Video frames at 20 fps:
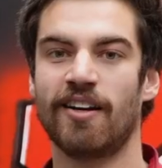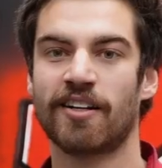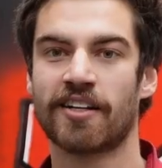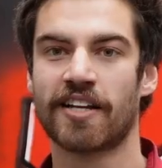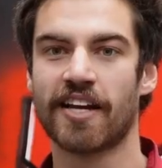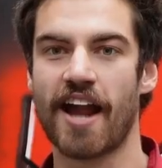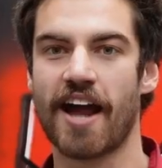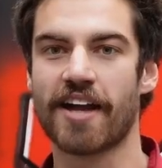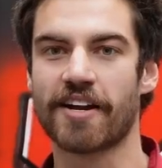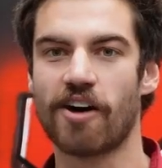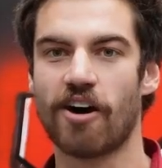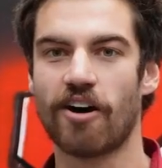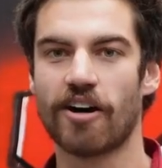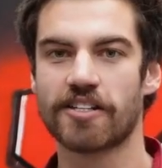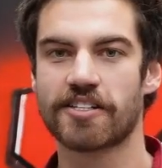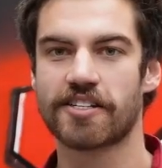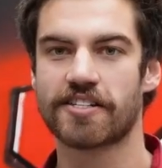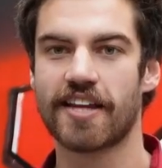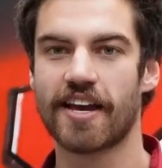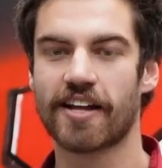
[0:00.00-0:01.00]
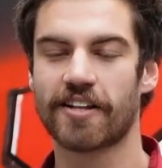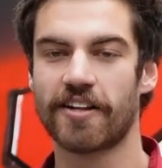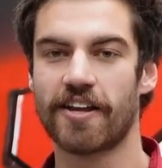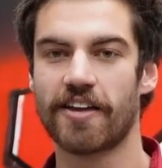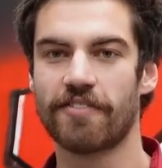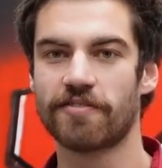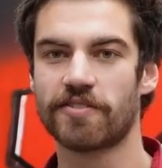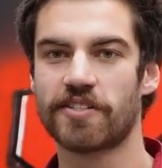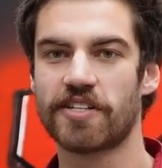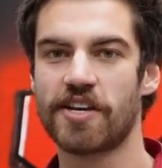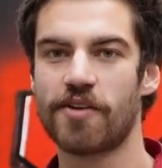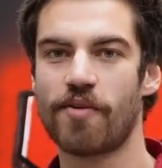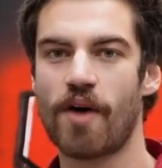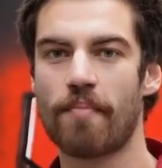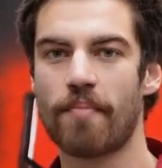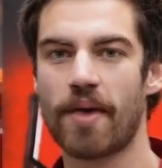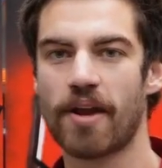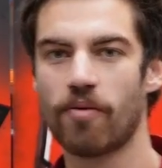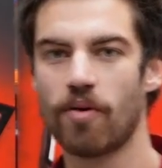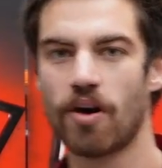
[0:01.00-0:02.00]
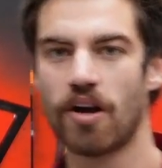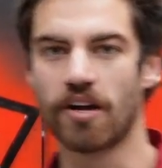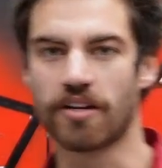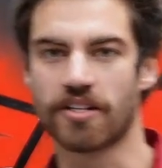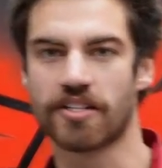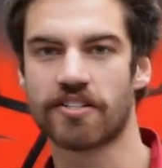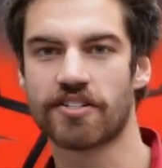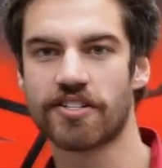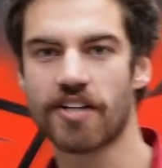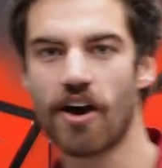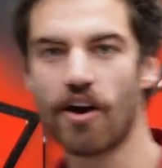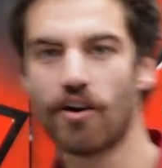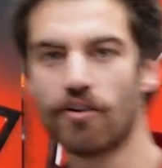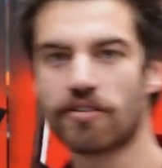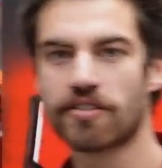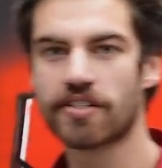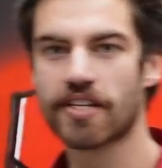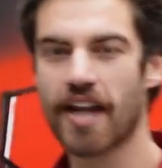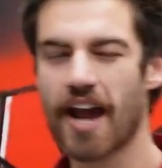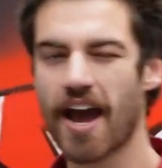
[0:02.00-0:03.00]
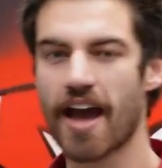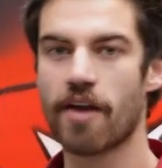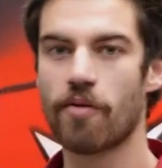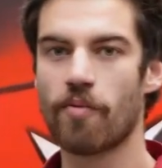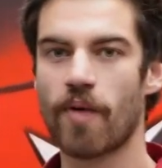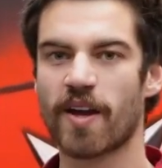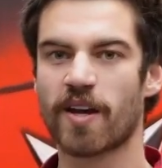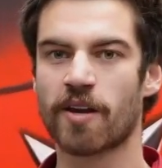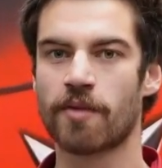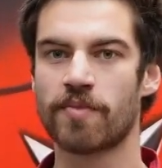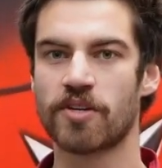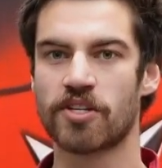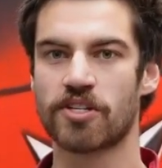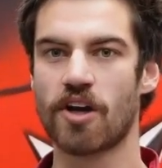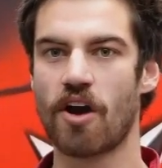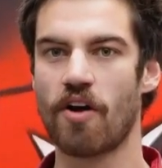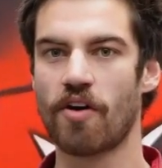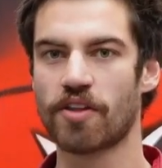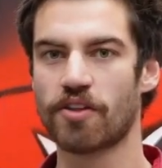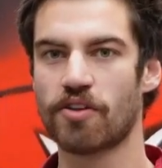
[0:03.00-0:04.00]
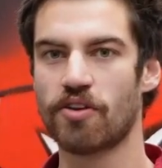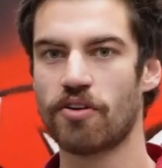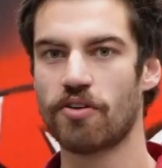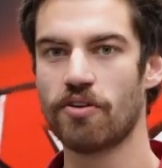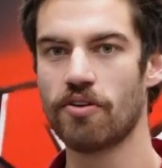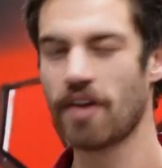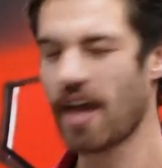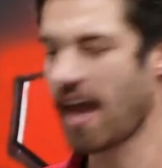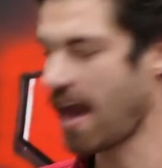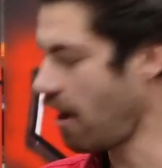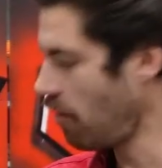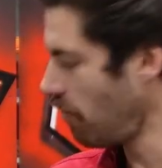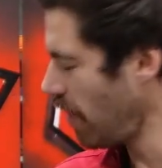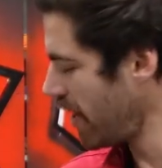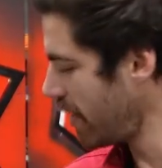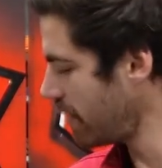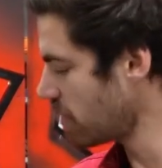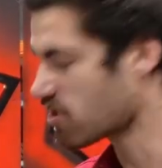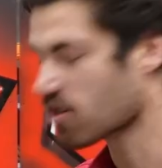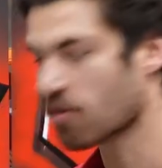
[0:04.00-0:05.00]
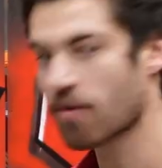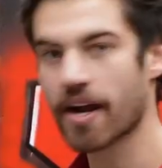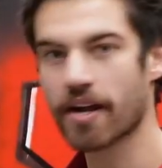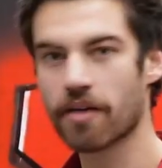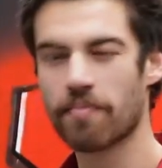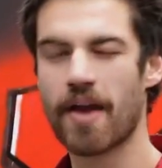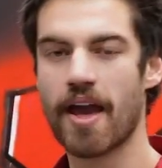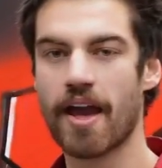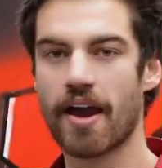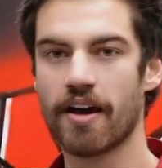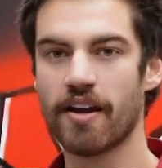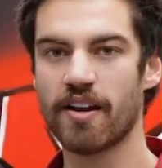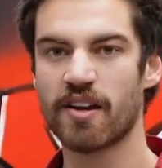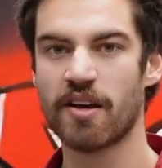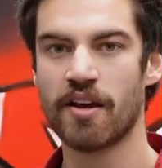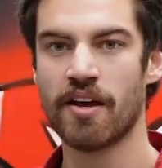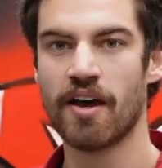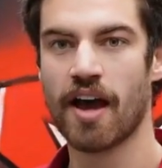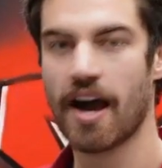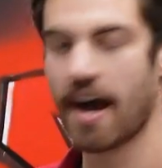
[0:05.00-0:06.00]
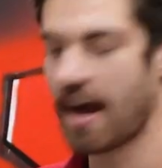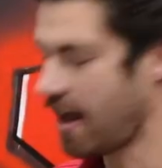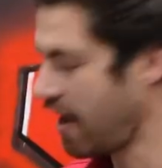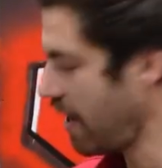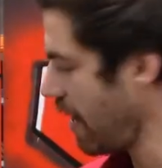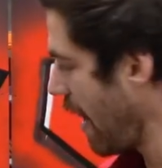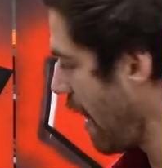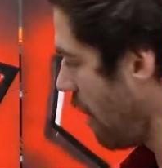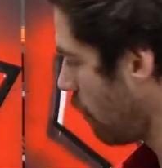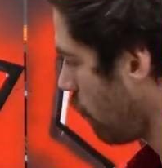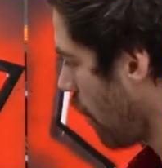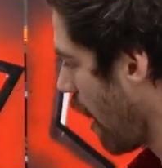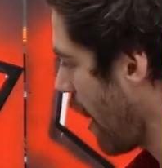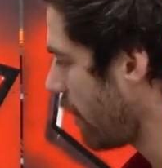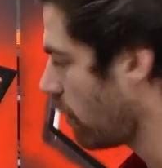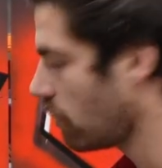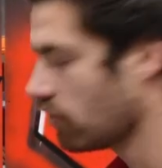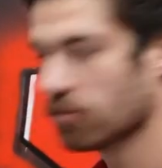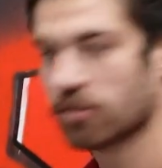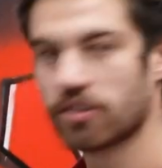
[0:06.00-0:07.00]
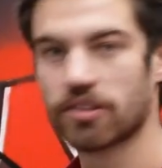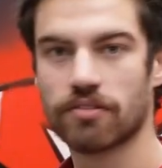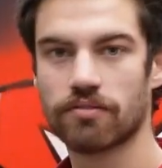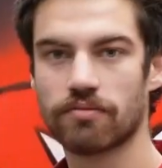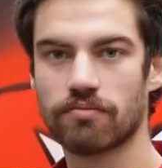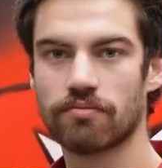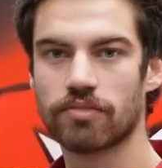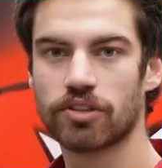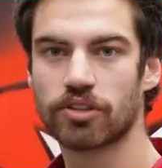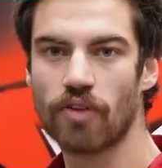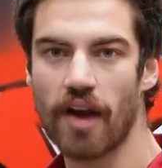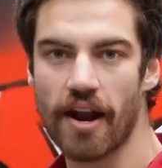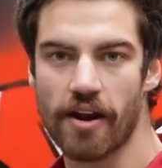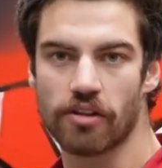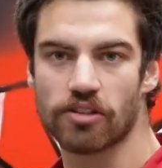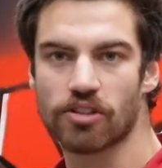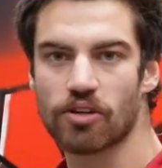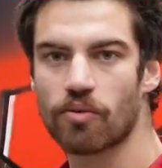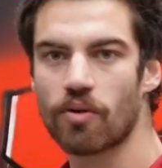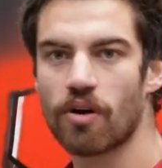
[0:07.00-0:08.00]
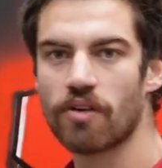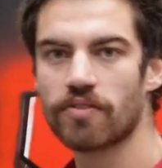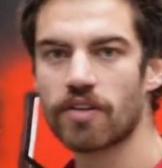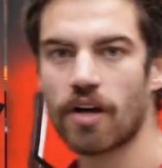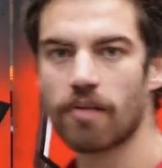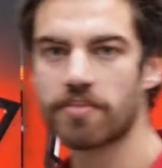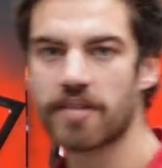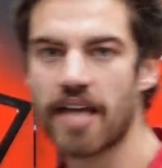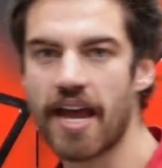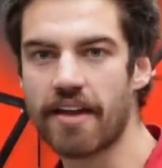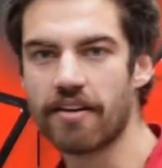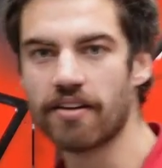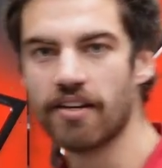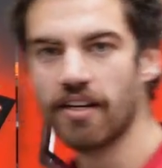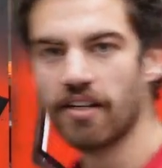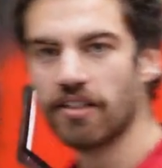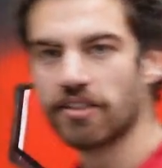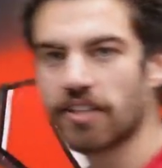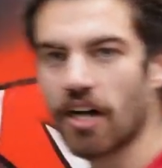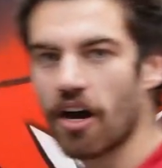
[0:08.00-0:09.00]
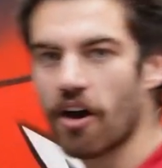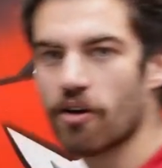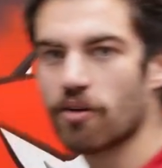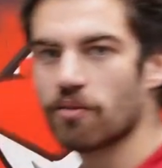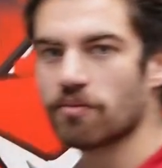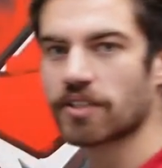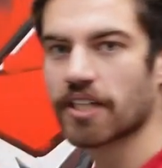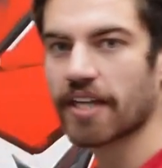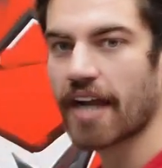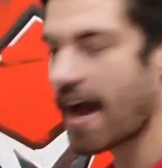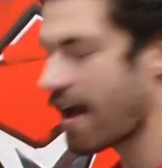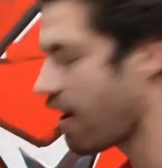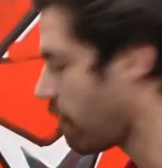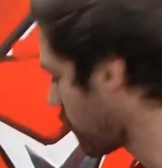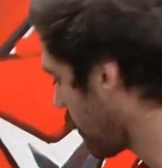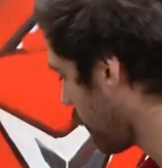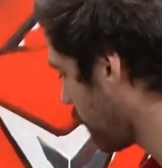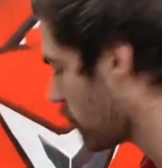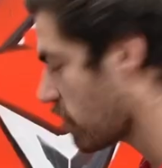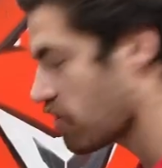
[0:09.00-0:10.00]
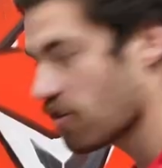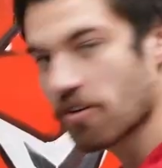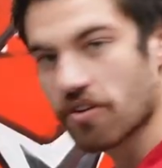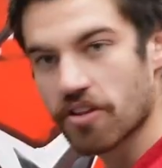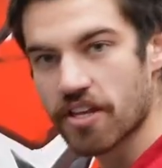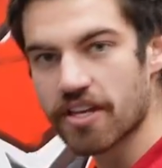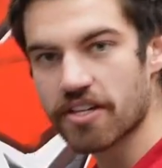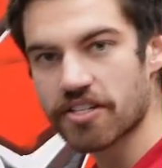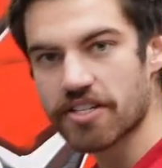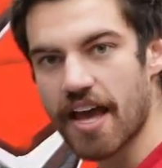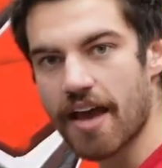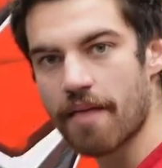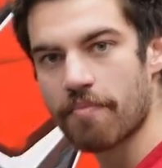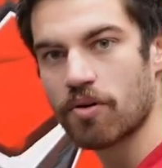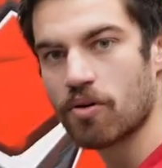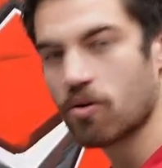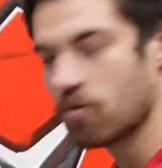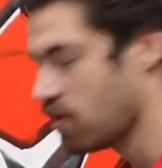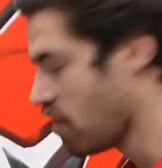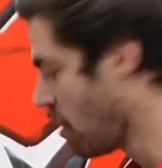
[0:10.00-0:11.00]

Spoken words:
G'day guys, Declan here from Tier 1 Metalworks. So today we're going to be showing you how we direct mount our rails straight onto a rooftop tent. So today I'm giving you the example